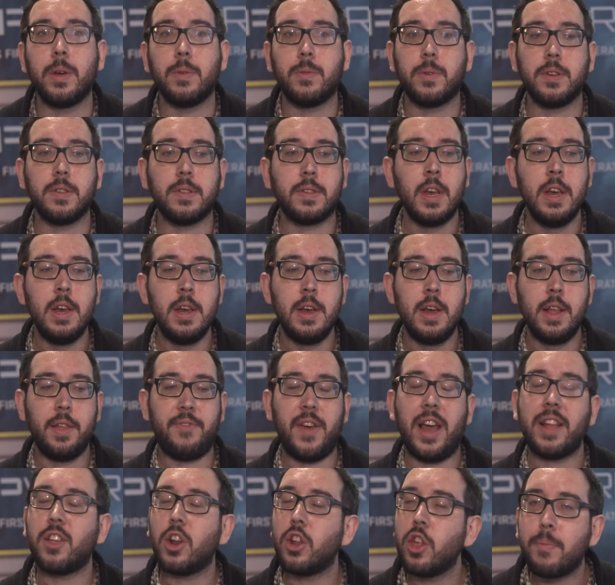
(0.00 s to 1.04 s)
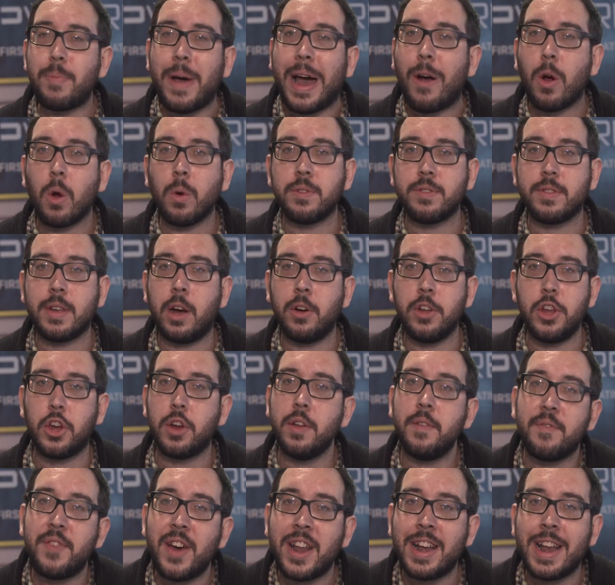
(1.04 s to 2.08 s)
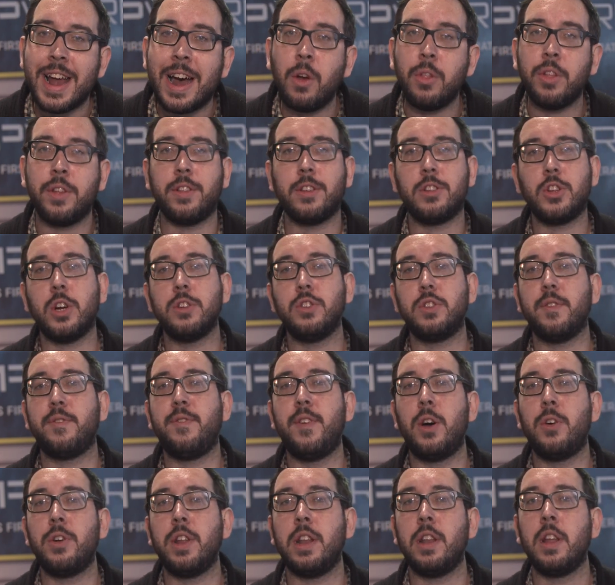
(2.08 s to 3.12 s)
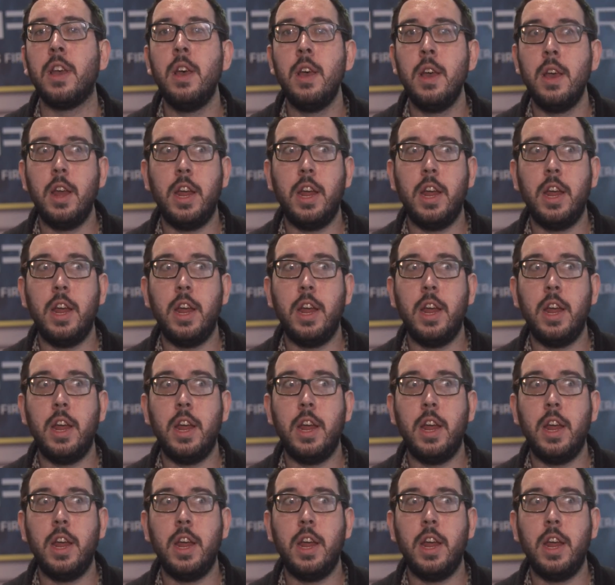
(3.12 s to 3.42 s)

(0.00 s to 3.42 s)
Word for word: It was the fact that all the power was out. You couldn't find an outlet to charge your phone in.